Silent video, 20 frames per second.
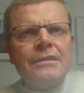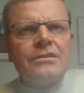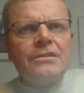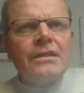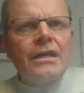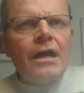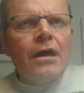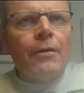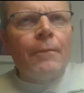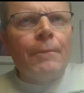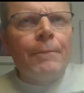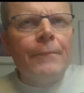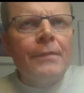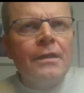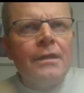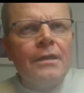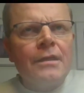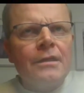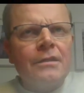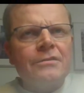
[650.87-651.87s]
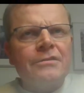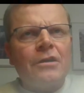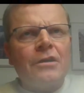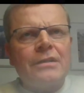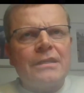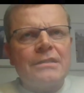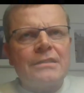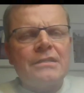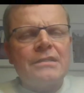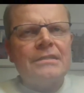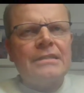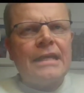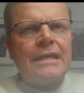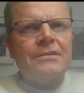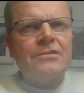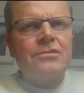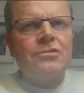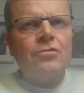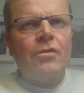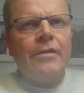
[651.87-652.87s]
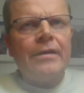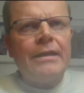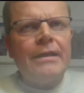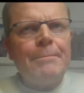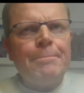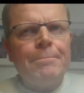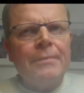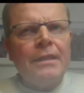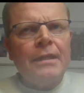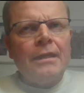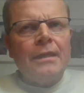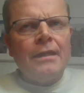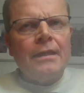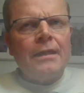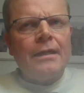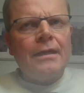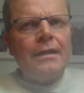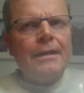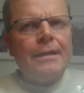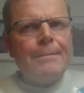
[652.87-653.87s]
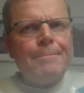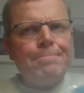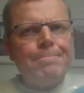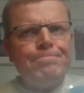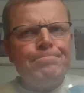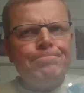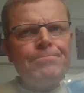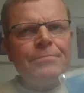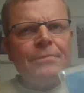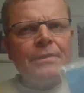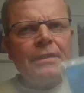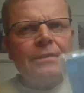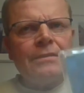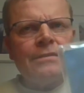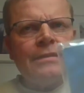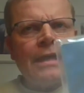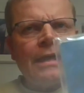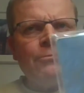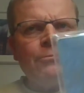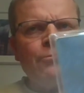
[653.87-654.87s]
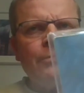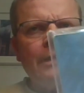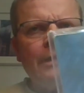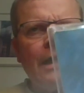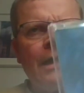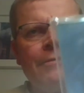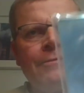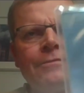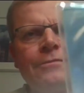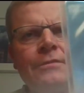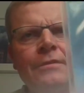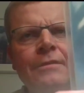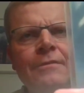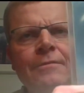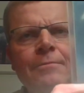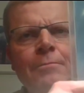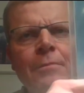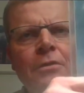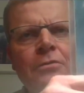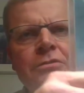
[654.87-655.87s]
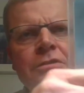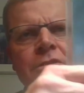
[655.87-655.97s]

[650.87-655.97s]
ago. So that's a sad story. Then we have the most